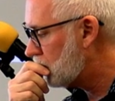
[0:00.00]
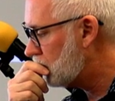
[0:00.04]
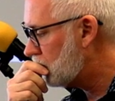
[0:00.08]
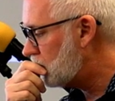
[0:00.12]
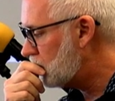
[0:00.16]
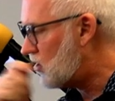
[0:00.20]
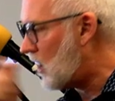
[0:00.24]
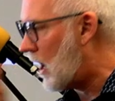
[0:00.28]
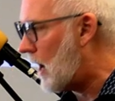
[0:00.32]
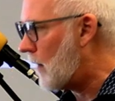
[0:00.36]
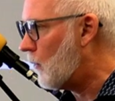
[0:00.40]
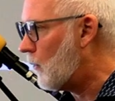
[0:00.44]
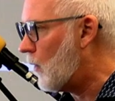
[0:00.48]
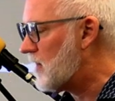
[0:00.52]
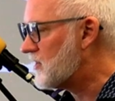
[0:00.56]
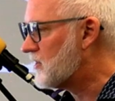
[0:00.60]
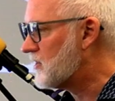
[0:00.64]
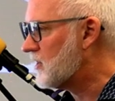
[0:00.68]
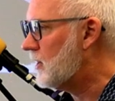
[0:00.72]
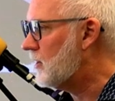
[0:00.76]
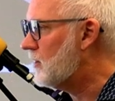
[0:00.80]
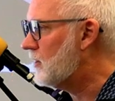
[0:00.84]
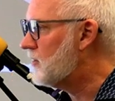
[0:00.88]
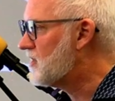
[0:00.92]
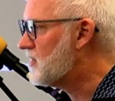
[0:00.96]
John
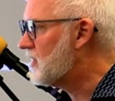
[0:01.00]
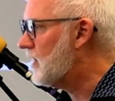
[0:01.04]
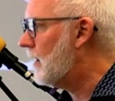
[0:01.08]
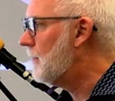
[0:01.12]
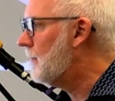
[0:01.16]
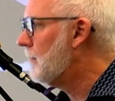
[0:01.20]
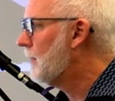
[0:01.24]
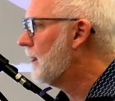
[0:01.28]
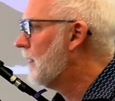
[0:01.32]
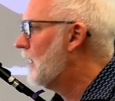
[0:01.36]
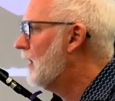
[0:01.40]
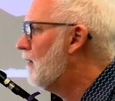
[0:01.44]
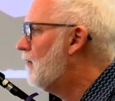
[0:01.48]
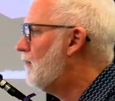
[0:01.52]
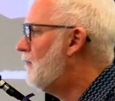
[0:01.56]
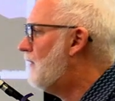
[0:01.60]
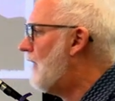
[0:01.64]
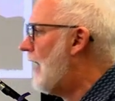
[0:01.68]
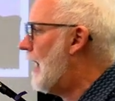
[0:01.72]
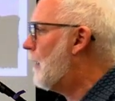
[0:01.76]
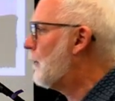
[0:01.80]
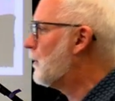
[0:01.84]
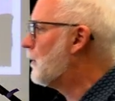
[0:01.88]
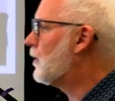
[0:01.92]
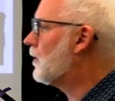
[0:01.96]
Wesley, who's the
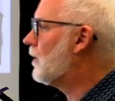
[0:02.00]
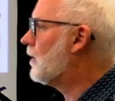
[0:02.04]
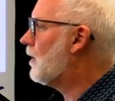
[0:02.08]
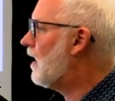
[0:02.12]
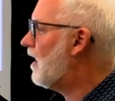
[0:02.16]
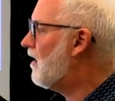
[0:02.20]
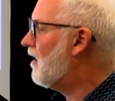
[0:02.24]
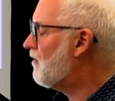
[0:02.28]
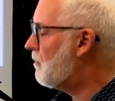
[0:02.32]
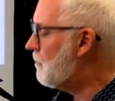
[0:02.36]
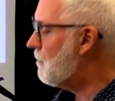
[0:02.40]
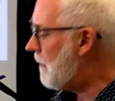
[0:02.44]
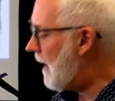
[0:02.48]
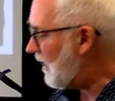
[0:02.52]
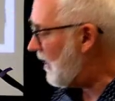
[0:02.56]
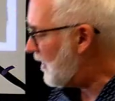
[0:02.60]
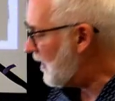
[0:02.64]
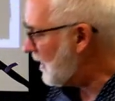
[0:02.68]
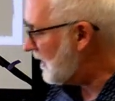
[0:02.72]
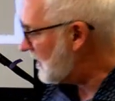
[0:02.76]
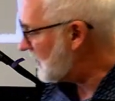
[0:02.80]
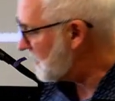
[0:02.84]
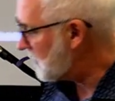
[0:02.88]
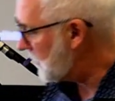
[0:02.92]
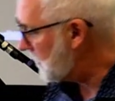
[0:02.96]
founder of
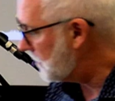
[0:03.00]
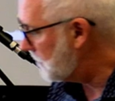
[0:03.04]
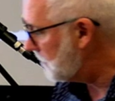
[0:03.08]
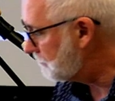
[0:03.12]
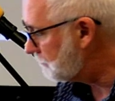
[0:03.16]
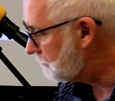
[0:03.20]
Methodism,